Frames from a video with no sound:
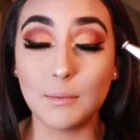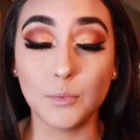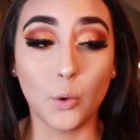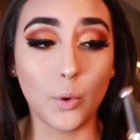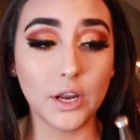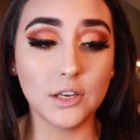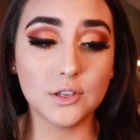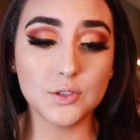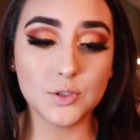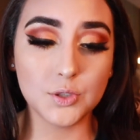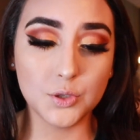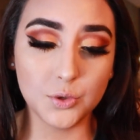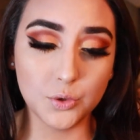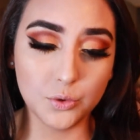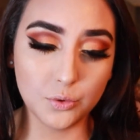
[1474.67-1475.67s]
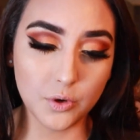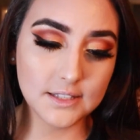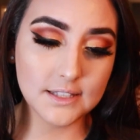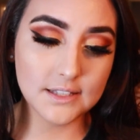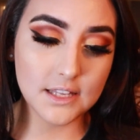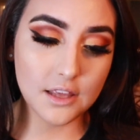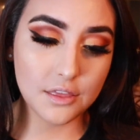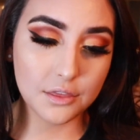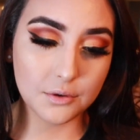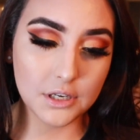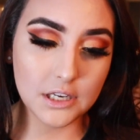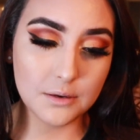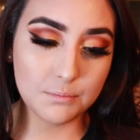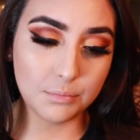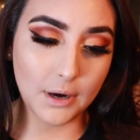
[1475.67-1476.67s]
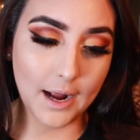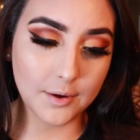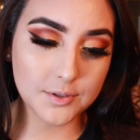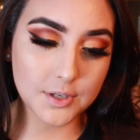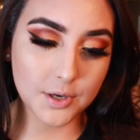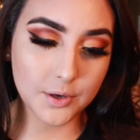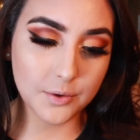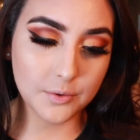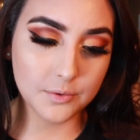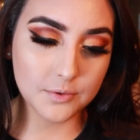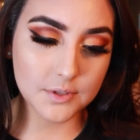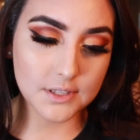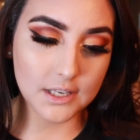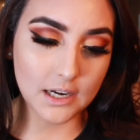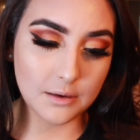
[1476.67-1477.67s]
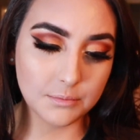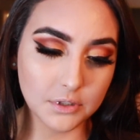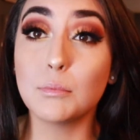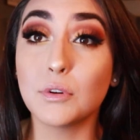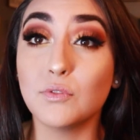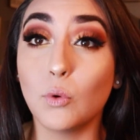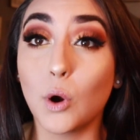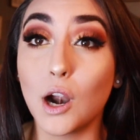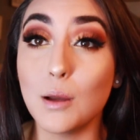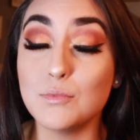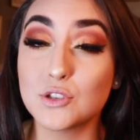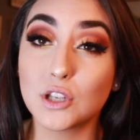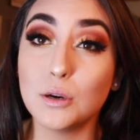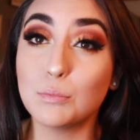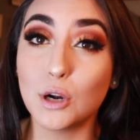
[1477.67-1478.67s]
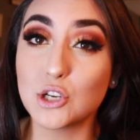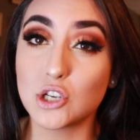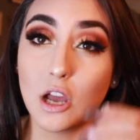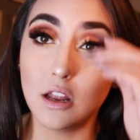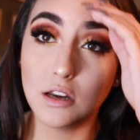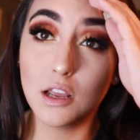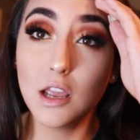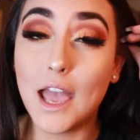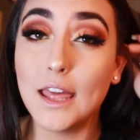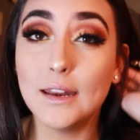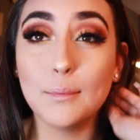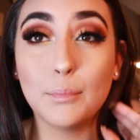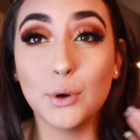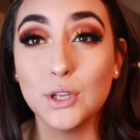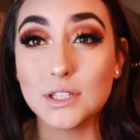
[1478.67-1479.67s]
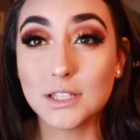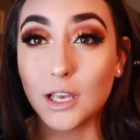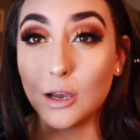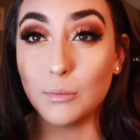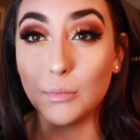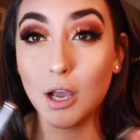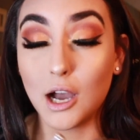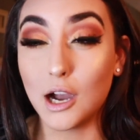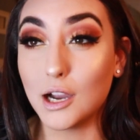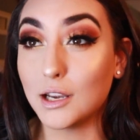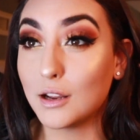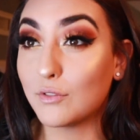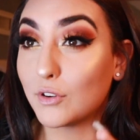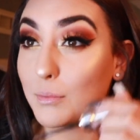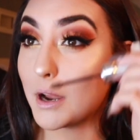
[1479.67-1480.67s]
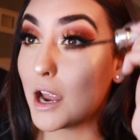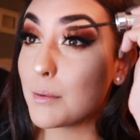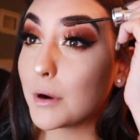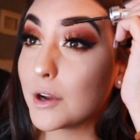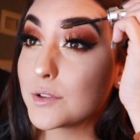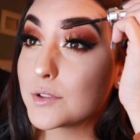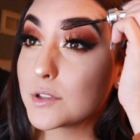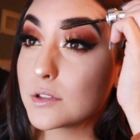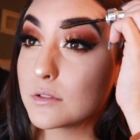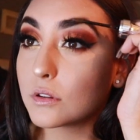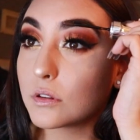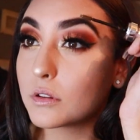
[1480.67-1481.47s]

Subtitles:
and I'm going to, this is the 3D brow tones, and I'm number 4. I'm just going to brush on and put some on for my eyebrows.